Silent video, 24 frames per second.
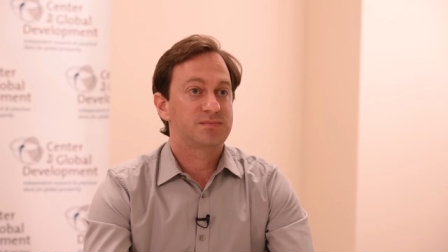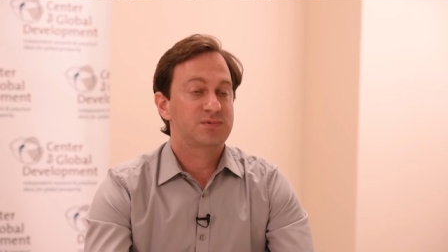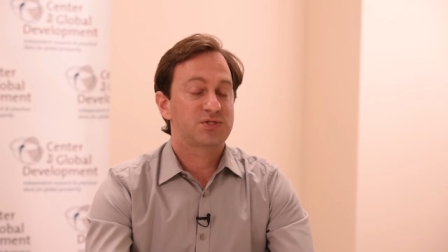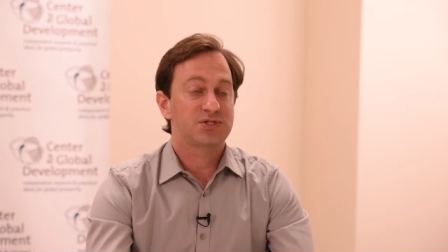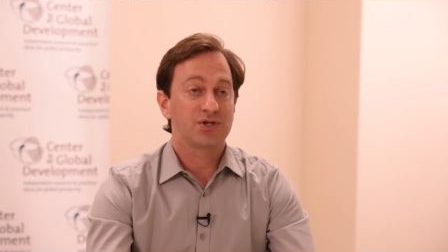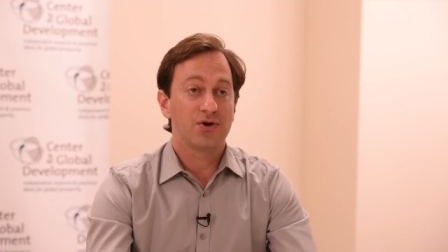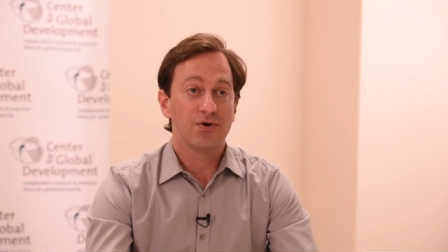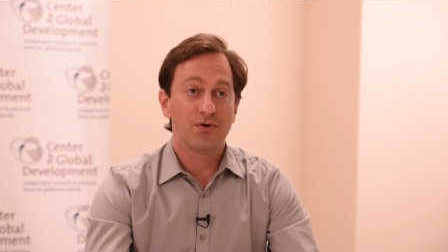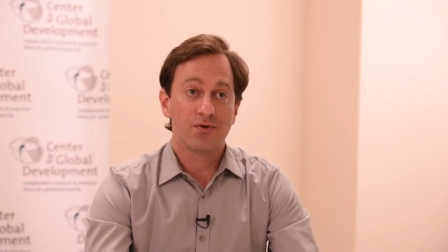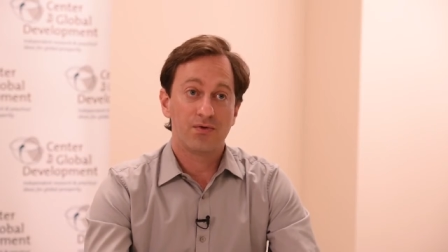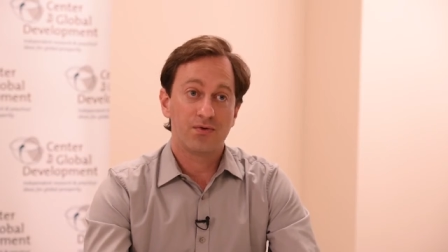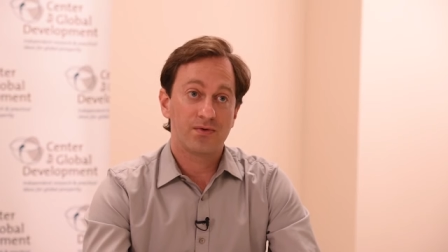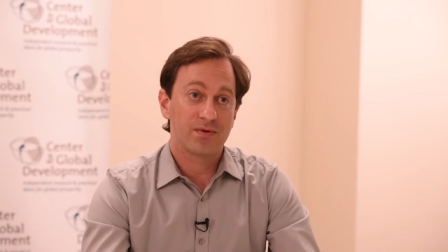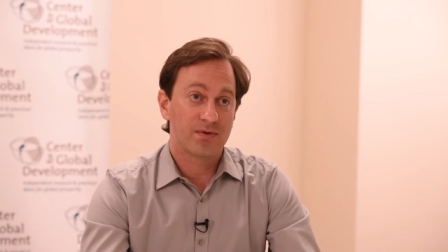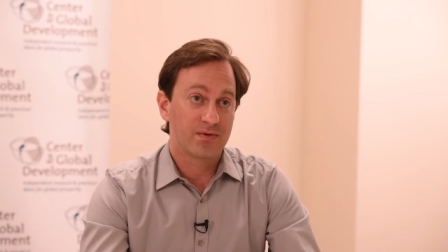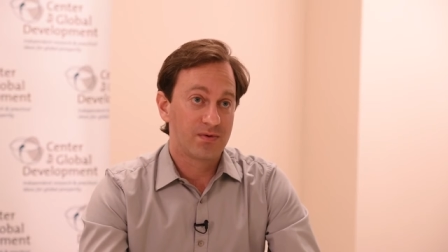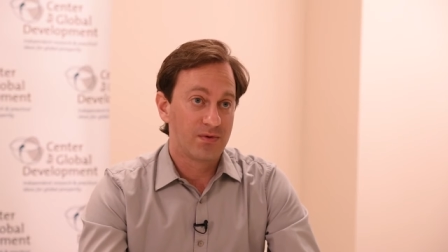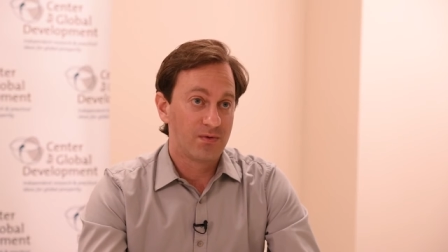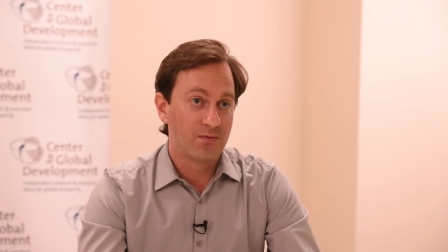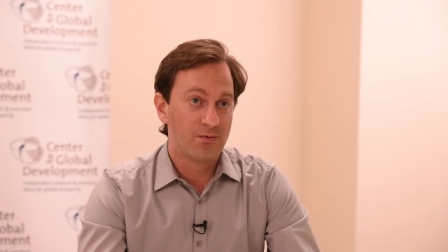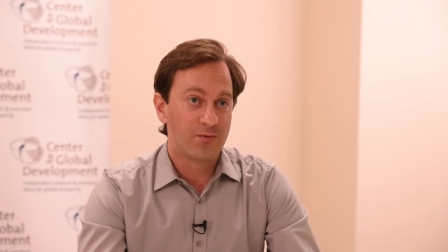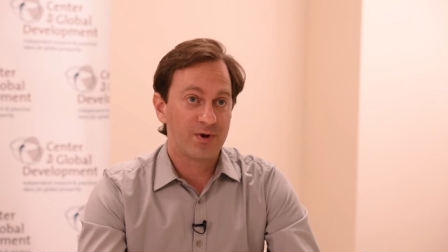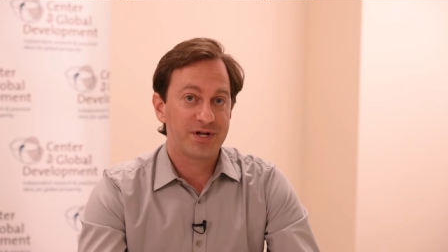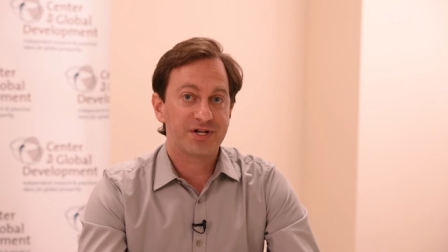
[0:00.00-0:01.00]
So
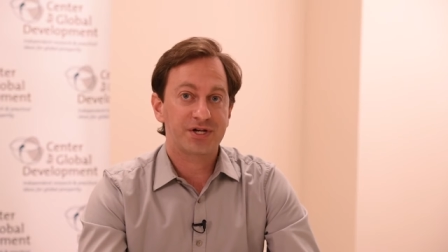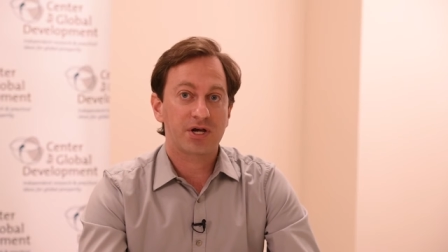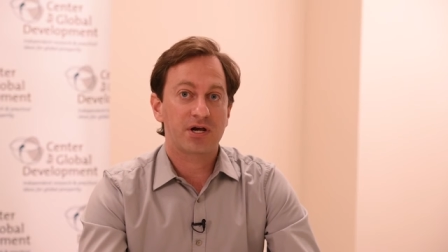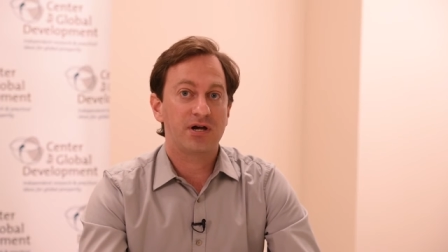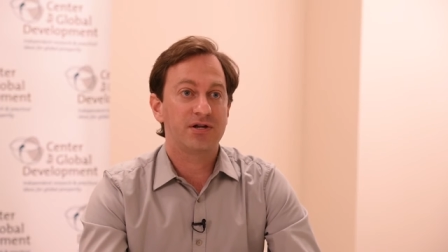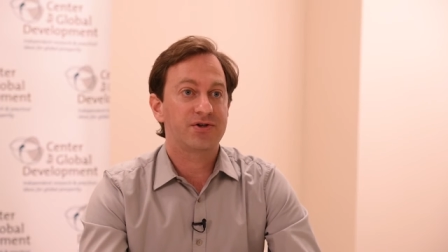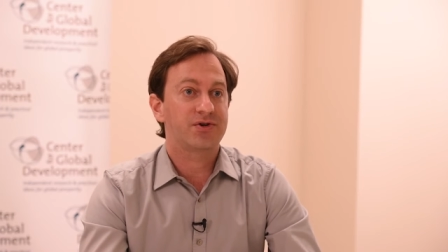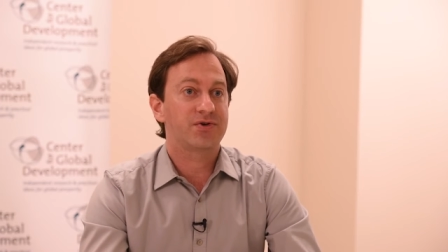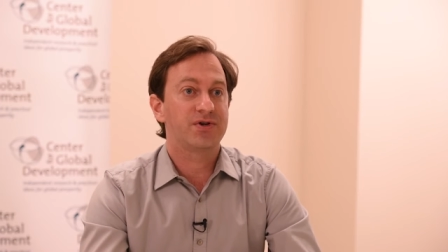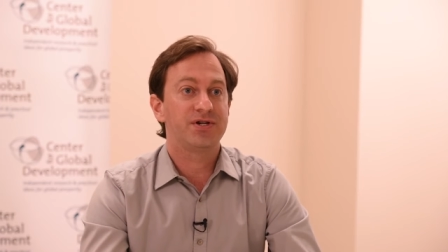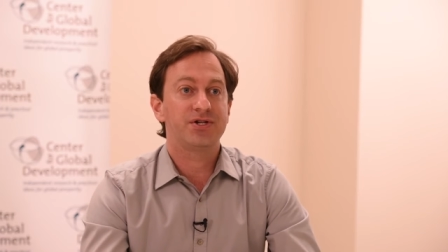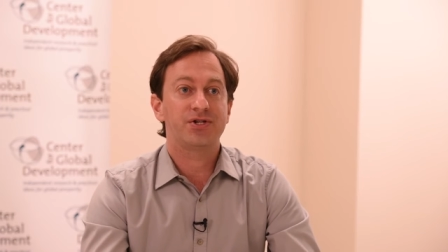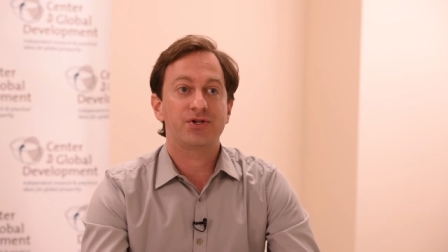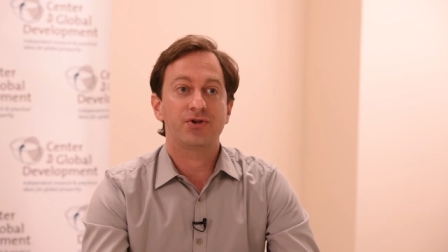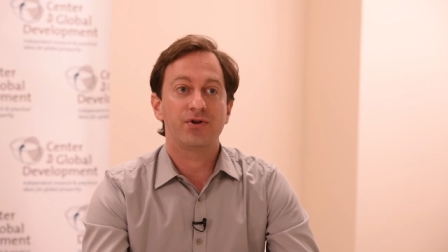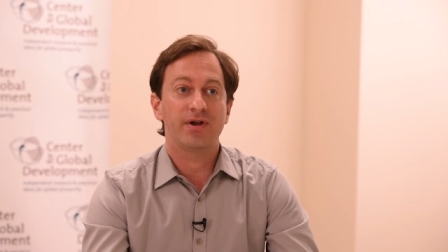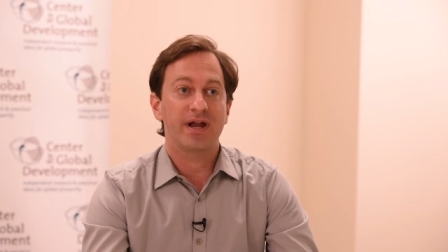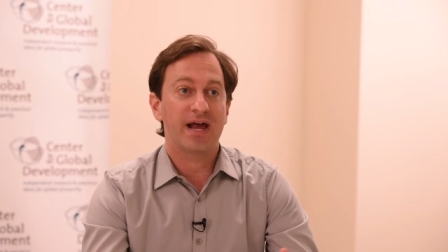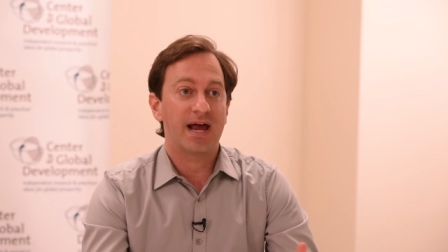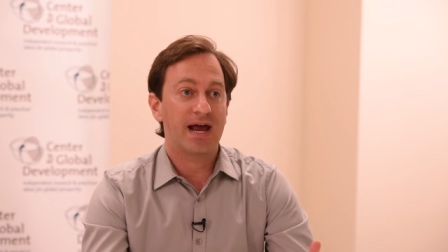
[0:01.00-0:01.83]
rich countries should